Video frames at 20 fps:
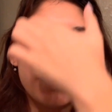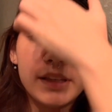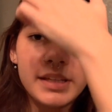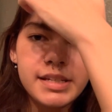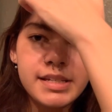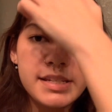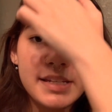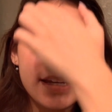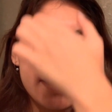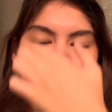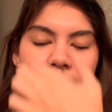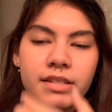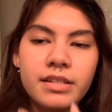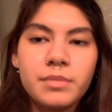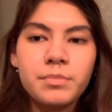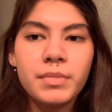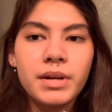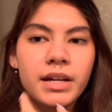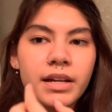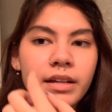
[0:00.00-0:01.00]
oily skin is
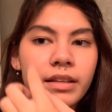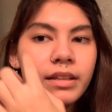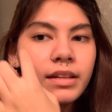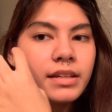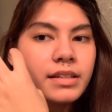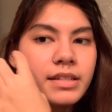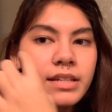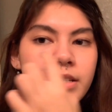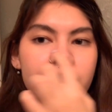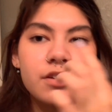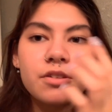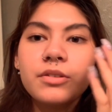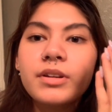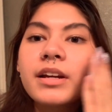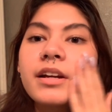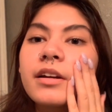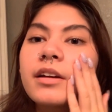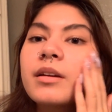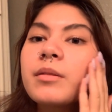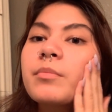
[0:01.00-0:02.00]
in my like
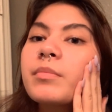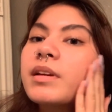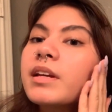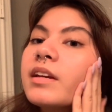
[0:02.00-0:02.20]
T-zone area.